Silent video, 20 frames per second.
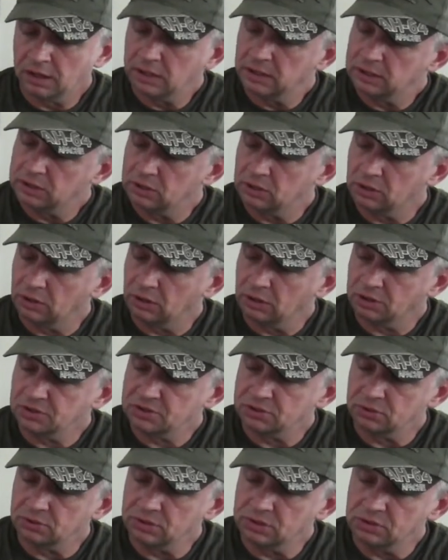You could
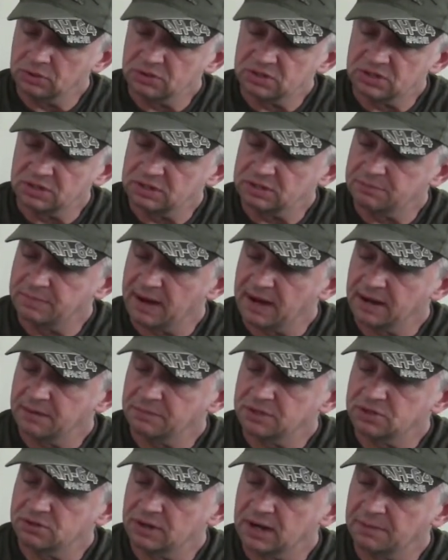also use these bottom
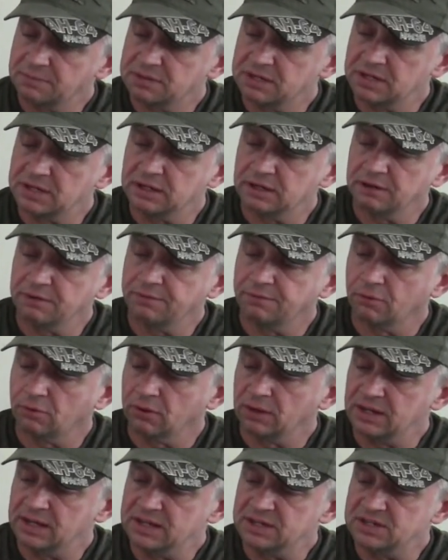straps here for
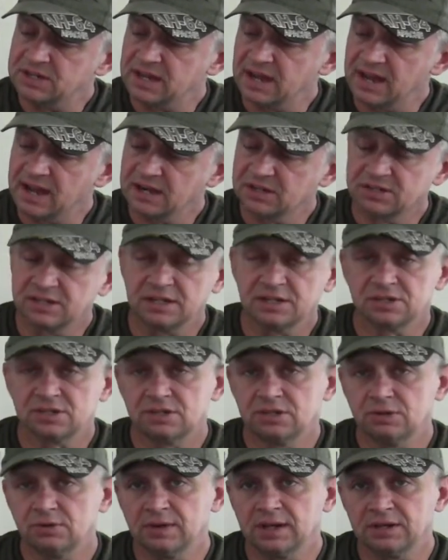an easy access
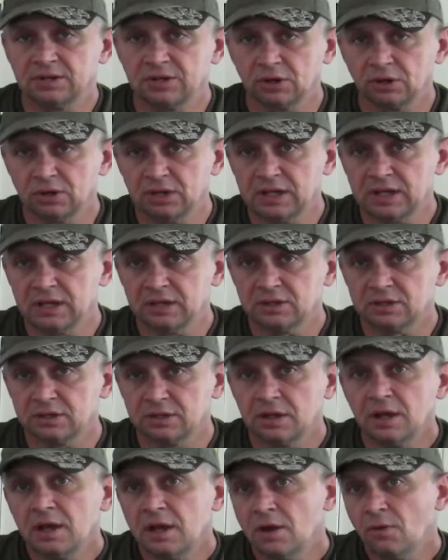to a tourniquet,
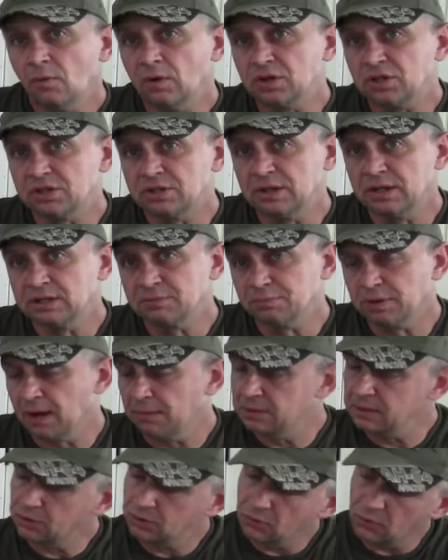which is
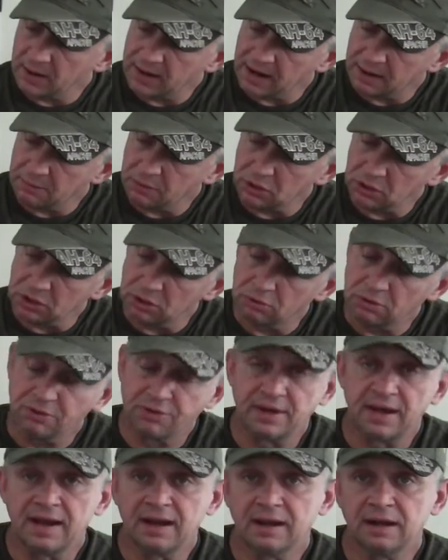probably the way I'm going to go with
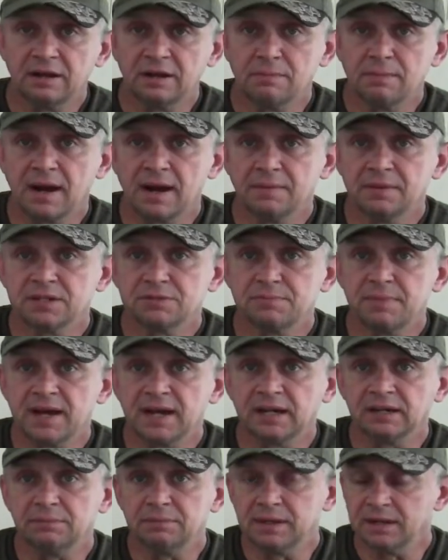that. On the bottom of this bag
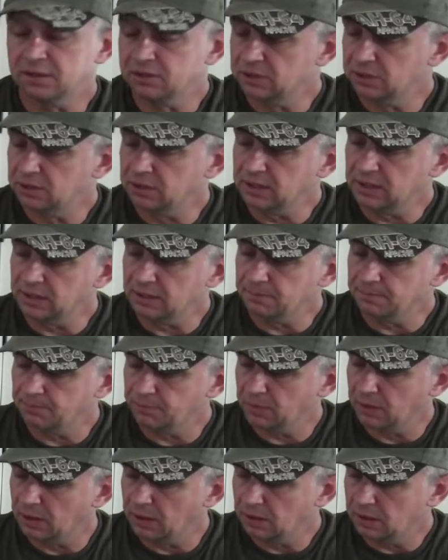will be a tourniquet,
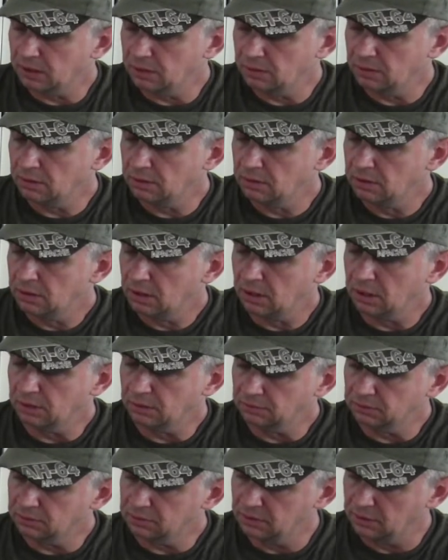a
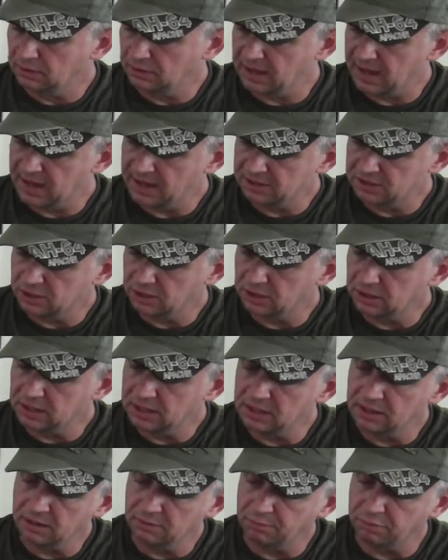cat
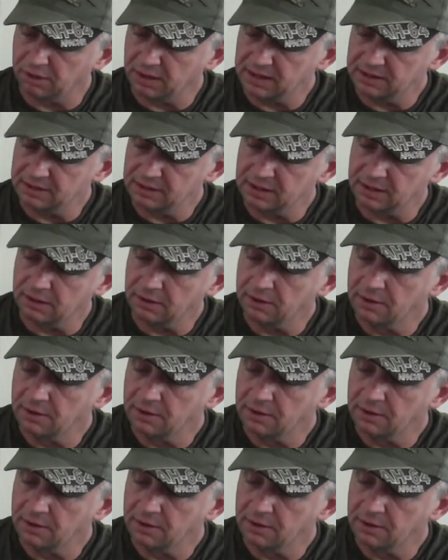tourniquet applied there.